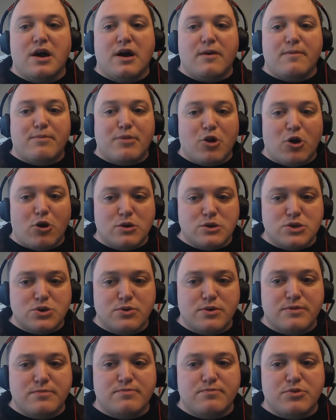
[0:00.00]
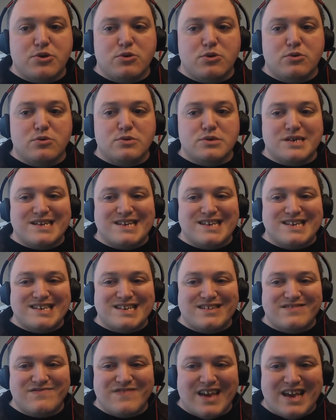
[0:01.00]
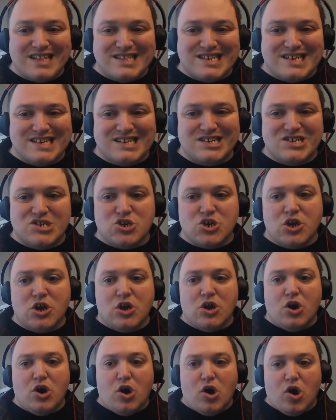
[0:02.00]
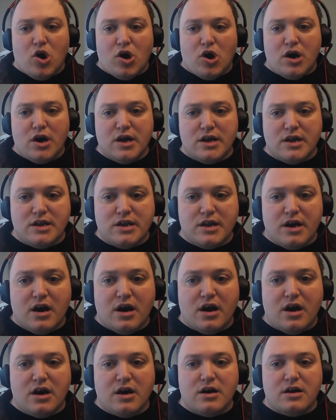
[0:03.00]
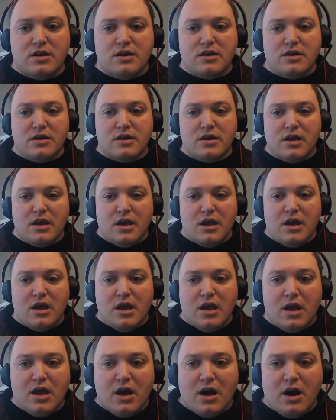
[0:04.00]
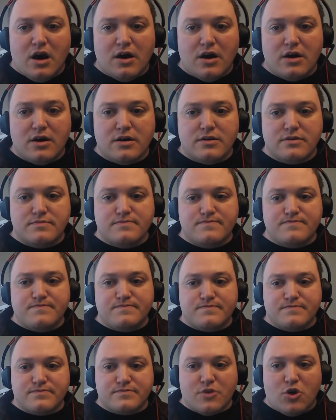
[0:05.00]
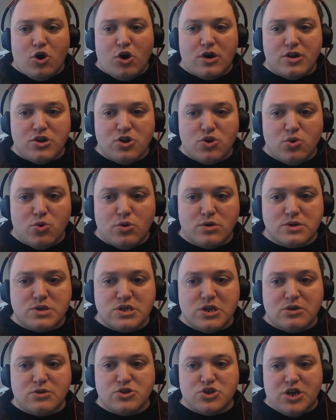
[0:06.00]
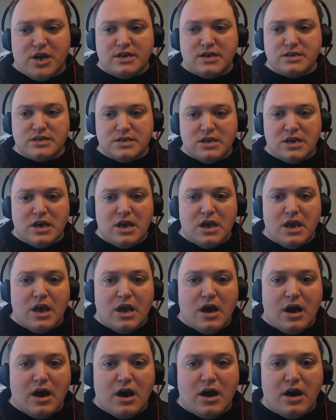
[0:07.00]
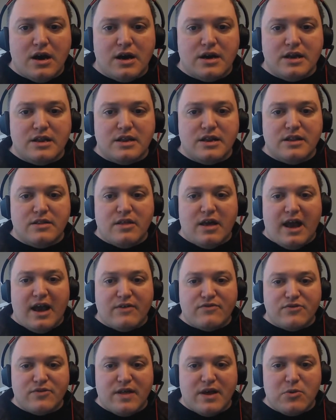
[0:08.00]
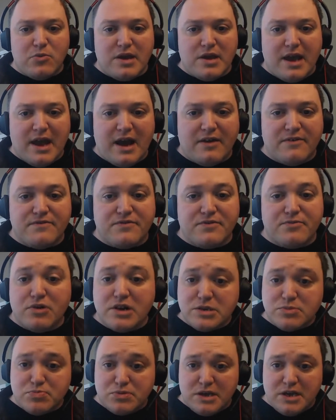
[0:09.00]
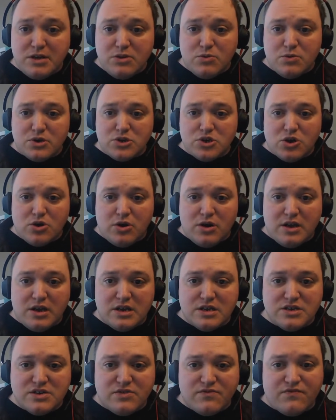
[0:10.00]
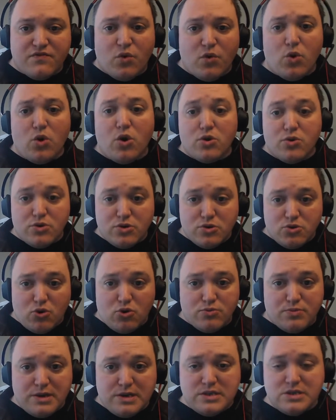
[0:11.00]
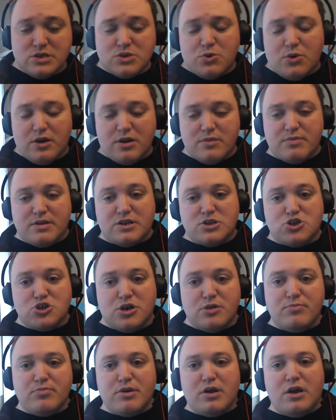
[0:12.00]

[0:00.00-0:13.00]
but also imbues disadvantage on um, on your stealth checks. Uh, After that, we have the breastplate, which is 400 gold pieces, quite a big jump,